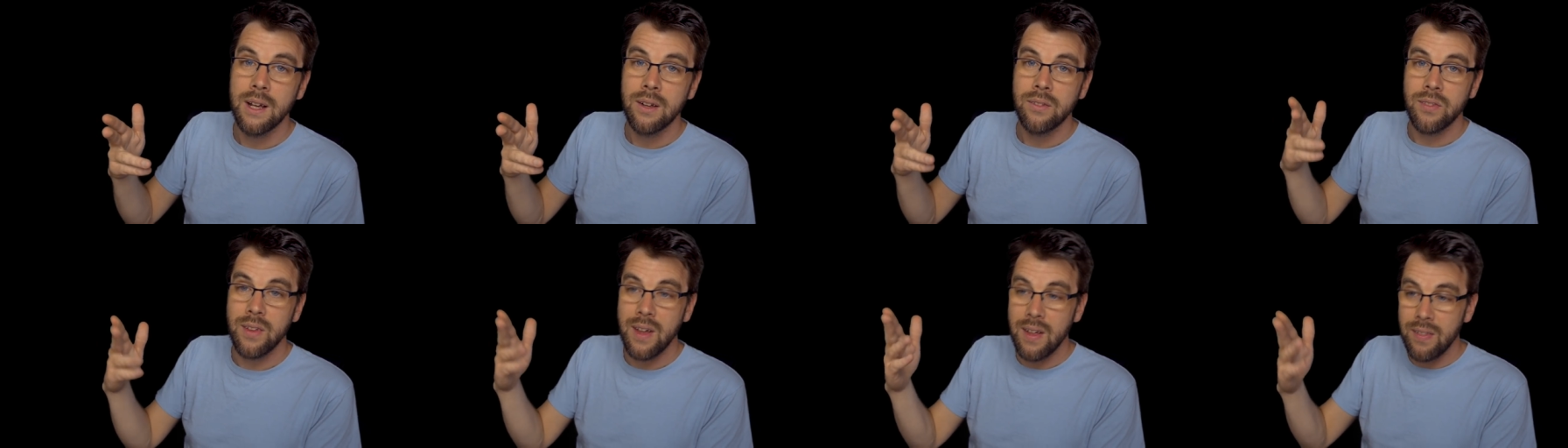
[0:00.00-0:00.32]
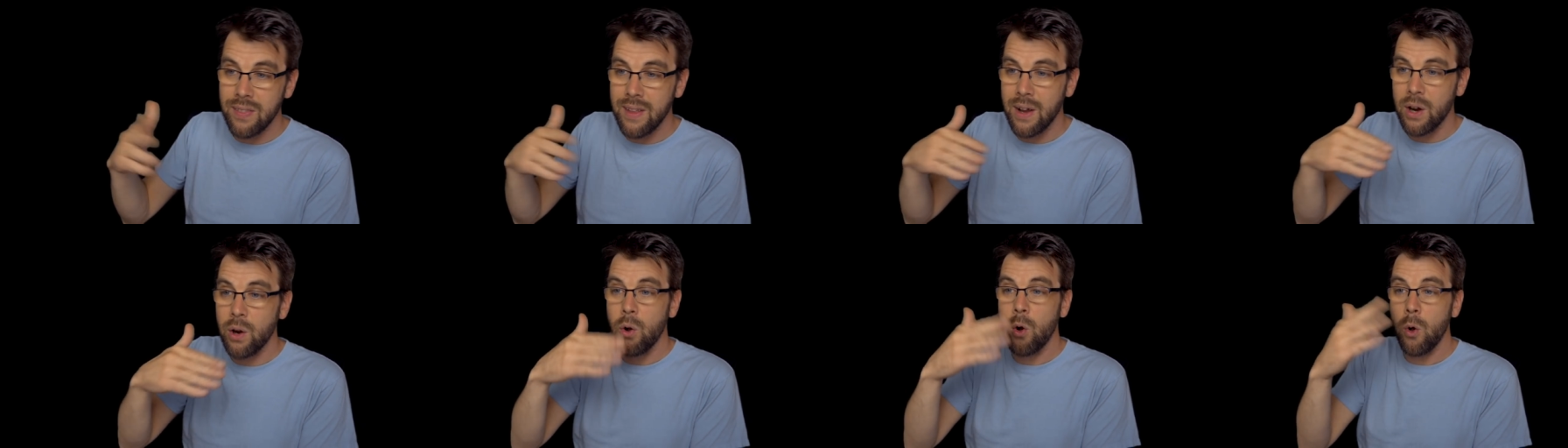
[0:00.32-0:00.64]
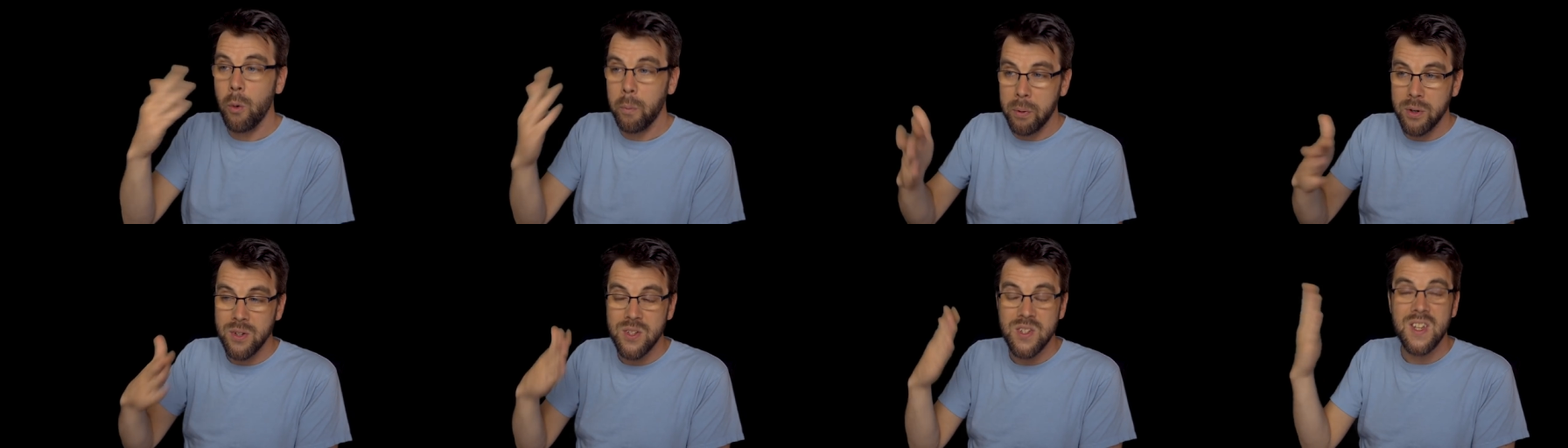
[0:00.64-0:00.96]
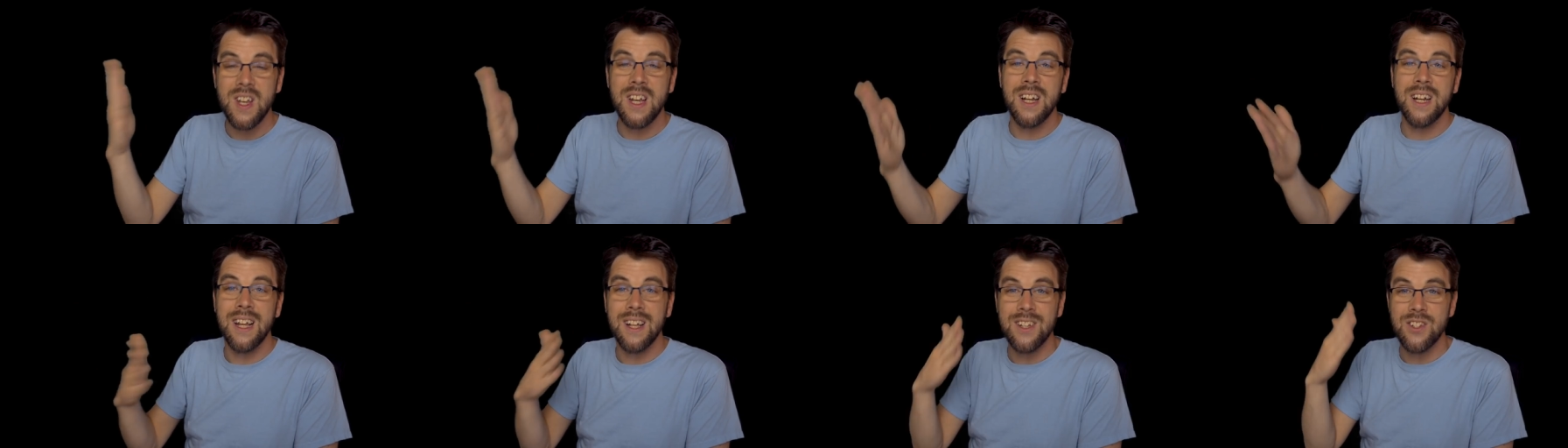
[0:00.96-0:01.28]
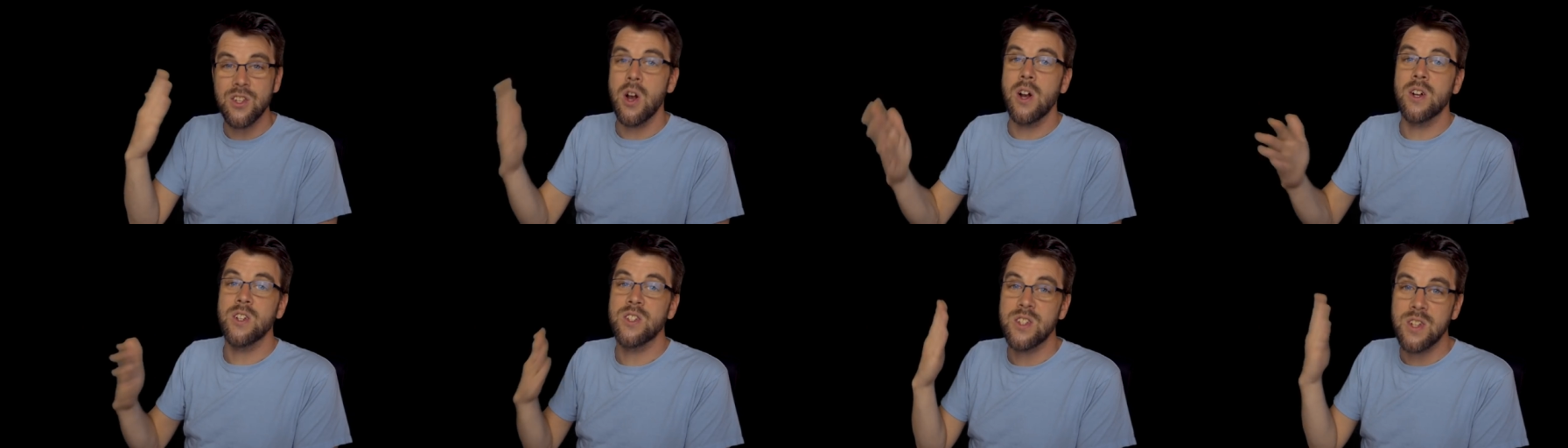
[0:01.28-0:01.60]
then their whole proceedings
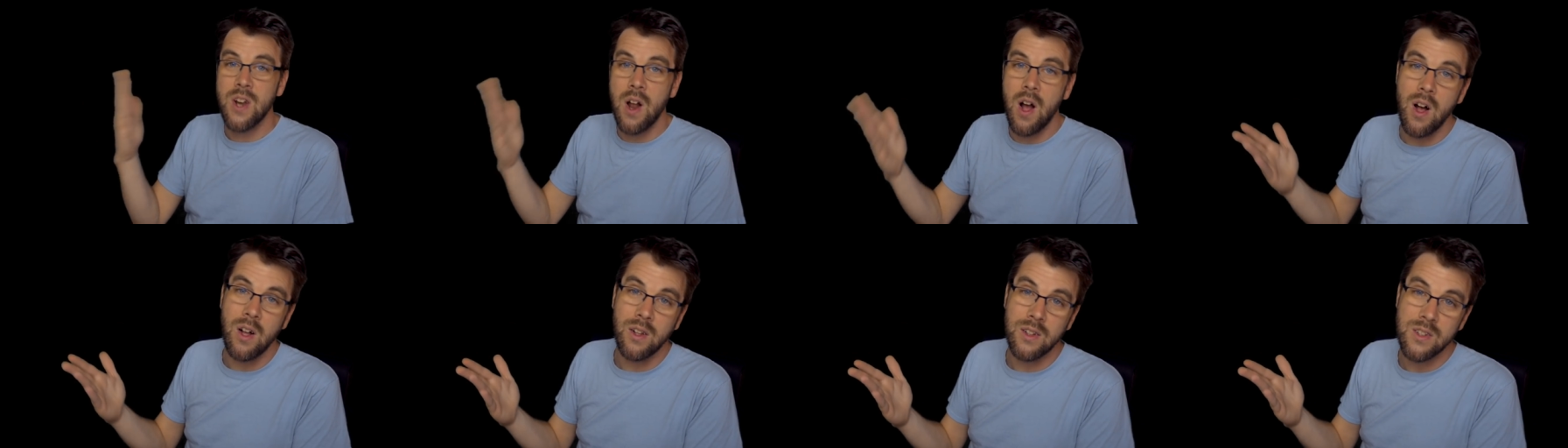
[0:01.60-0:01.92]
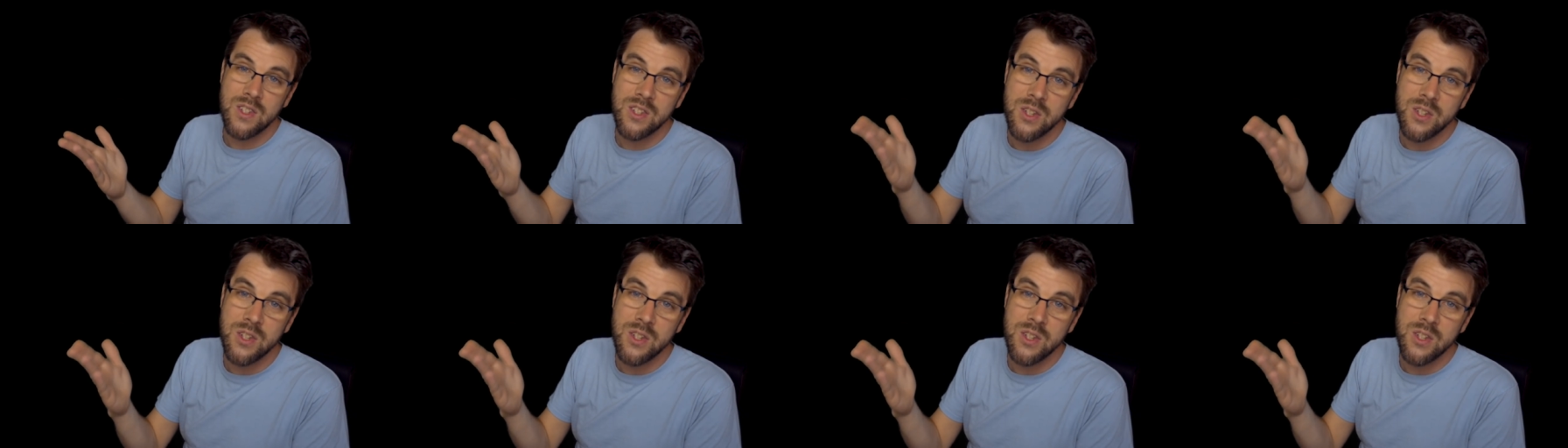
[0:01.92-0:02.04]
are stalled.